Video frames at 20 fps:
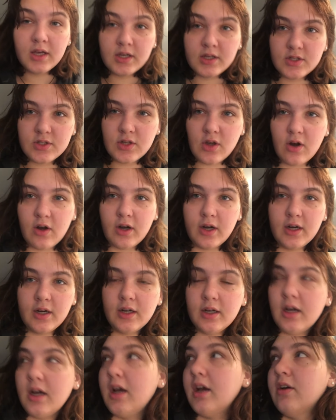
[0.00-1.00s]
sorry
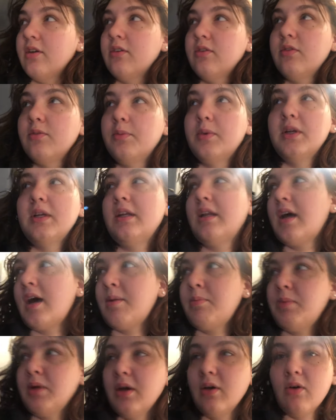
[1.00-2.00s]
I've been
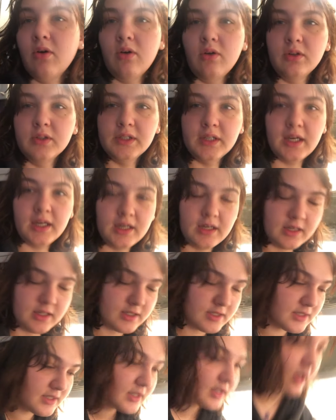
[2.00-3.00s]
napping all day I
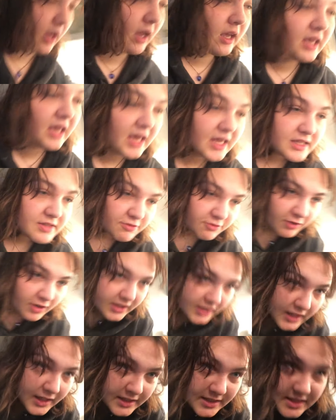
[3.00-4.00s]
I can't
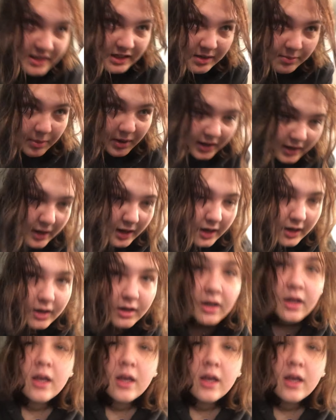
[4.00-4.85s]
fucking sleep at night